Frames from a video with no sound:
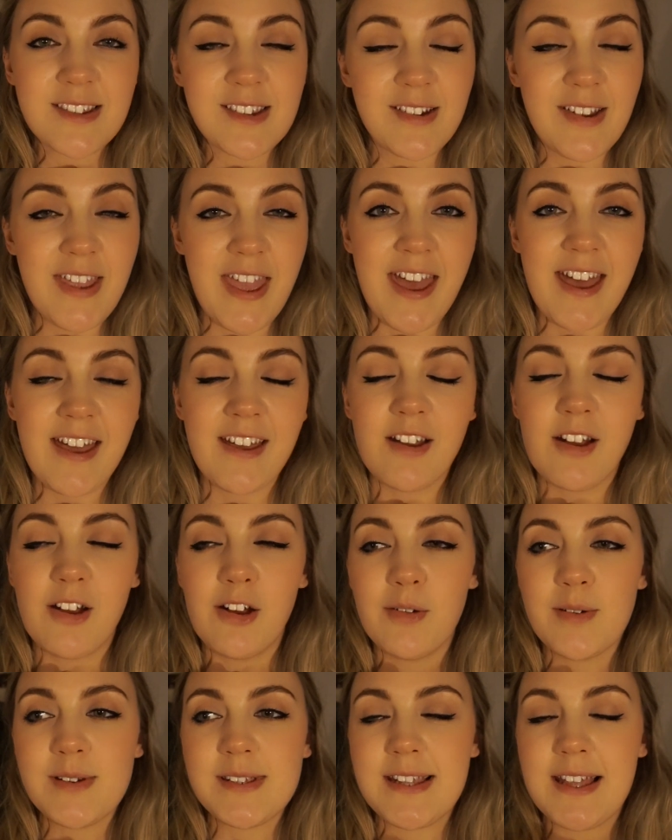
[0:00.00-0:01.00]
So yeah,
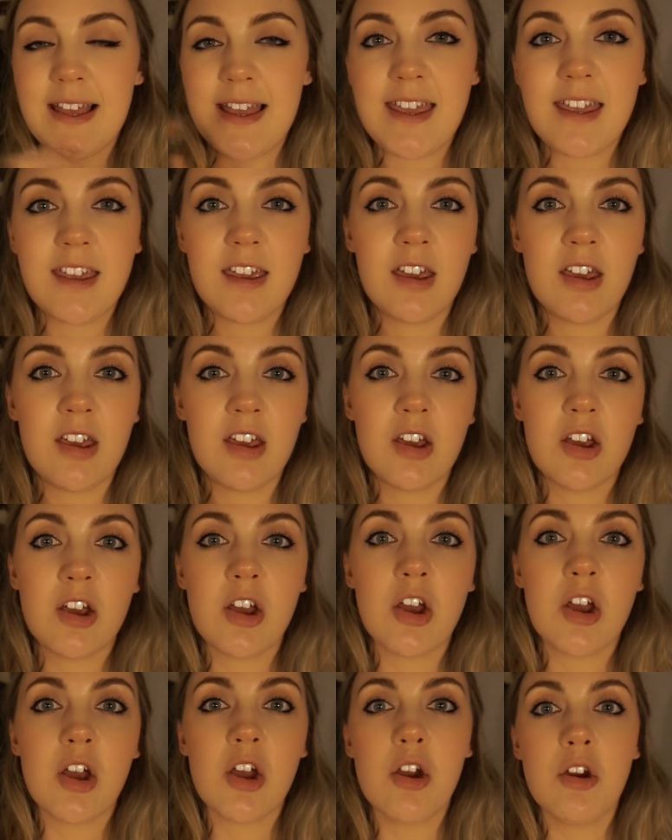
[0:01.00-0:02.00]
always like
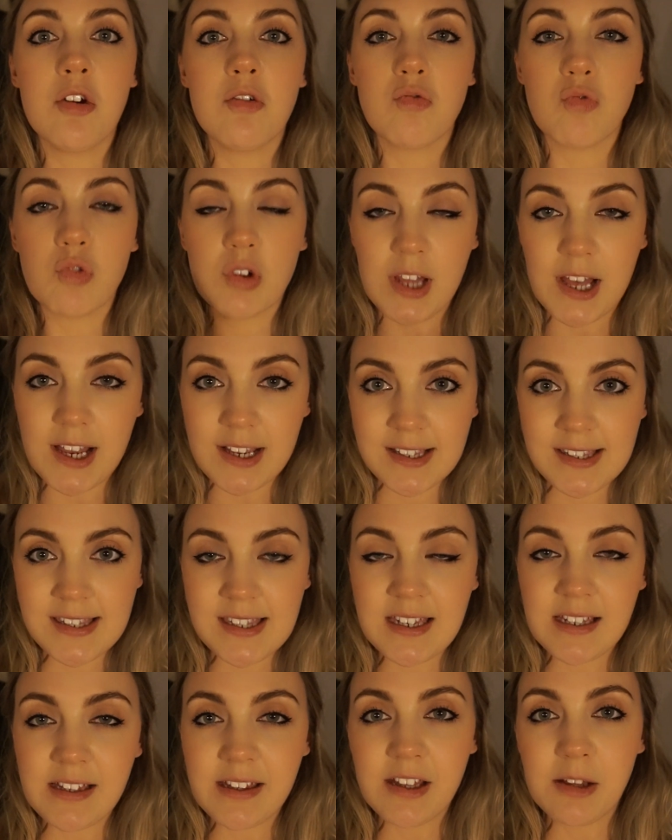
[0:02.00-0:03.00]

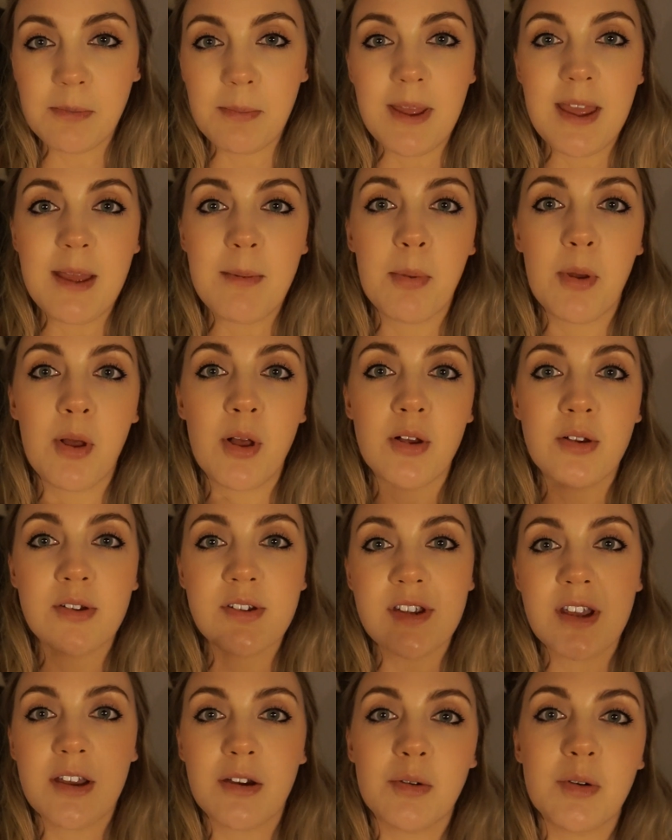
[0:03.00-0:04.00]
relaxing a little bit, but
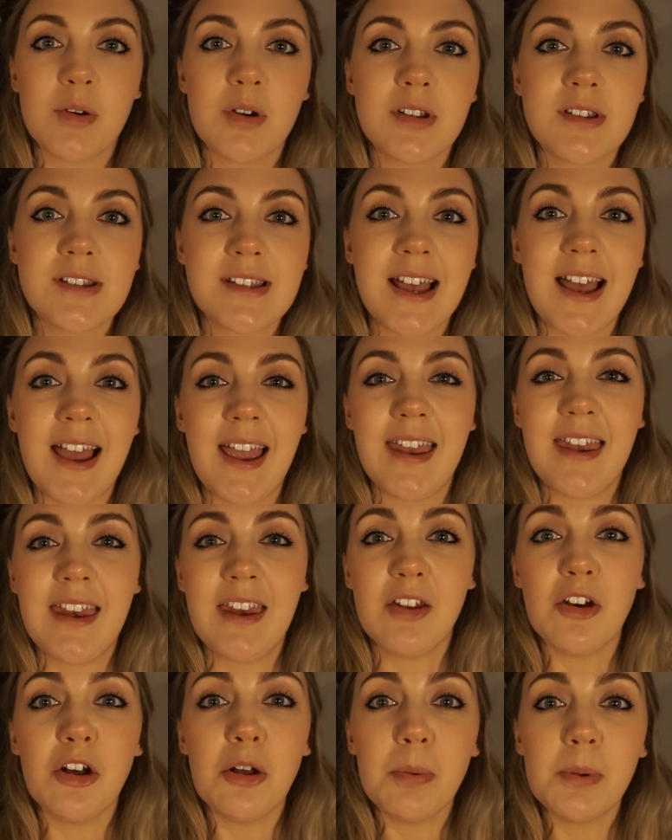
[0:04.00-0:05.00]
also
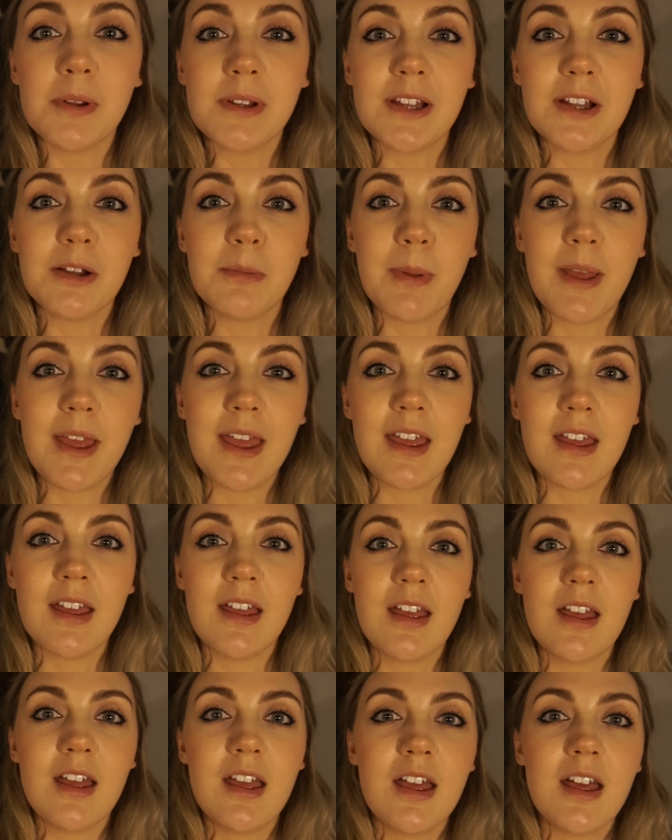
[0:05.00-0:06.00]
tidying up a little bit
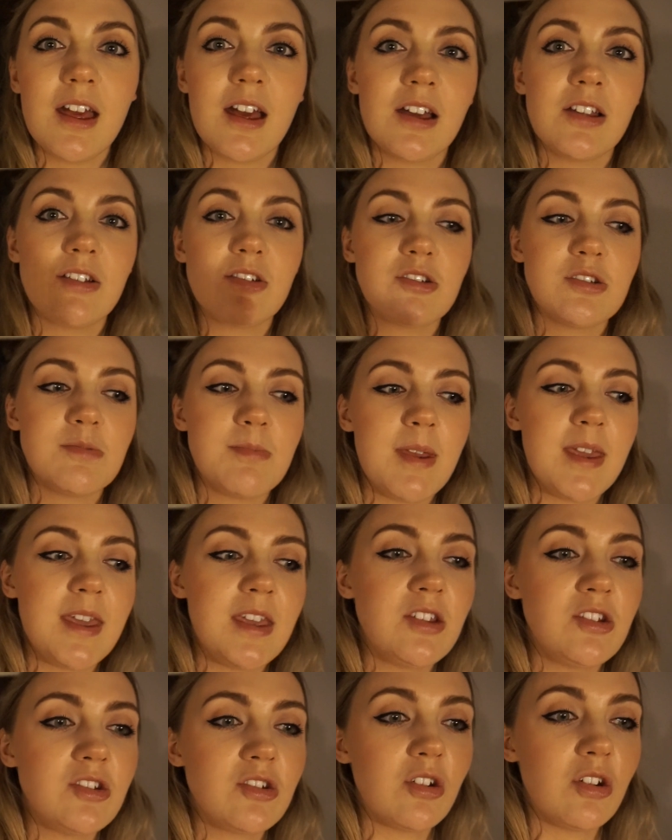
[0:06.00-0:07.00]
and just
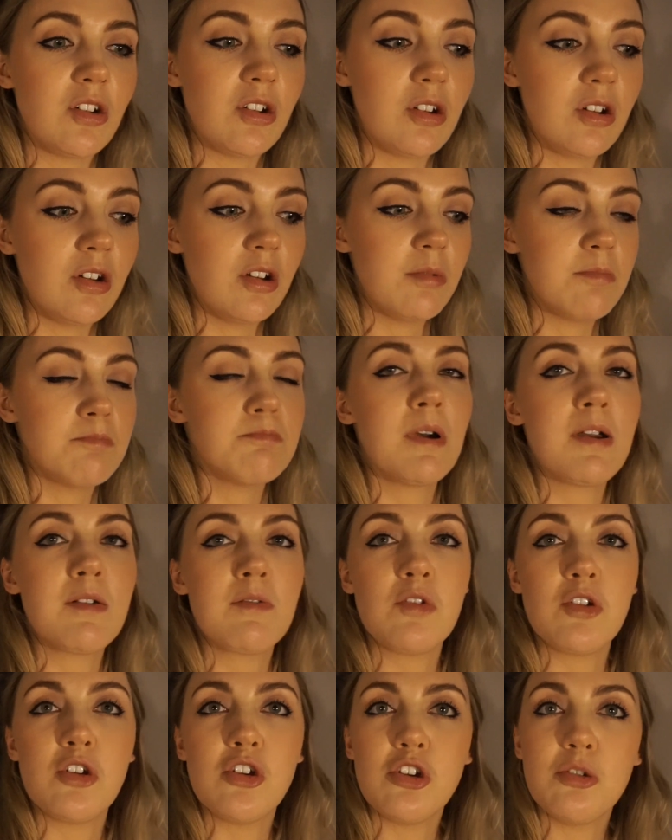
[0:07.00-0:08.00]
making sure my
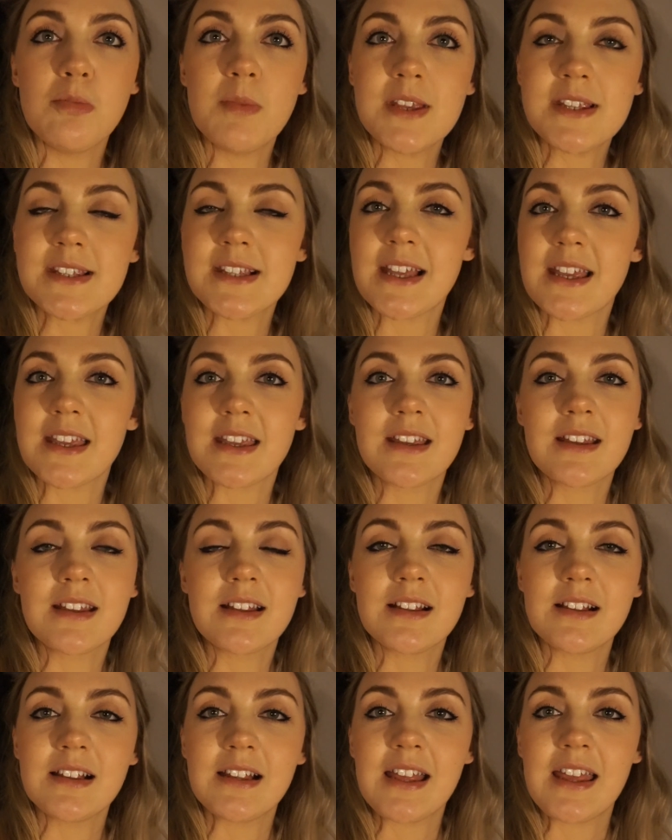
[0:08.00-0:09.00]
room is like
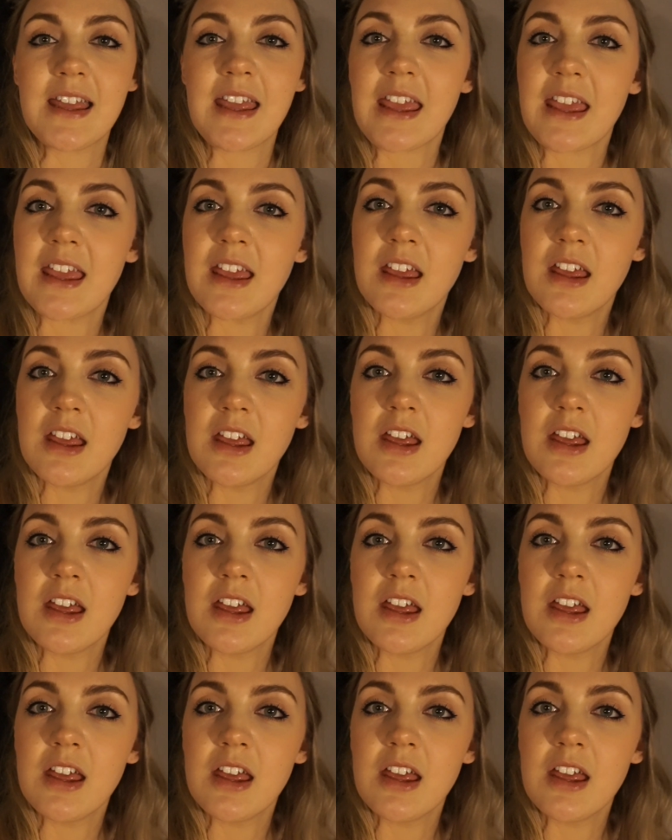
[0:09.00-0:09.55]
clear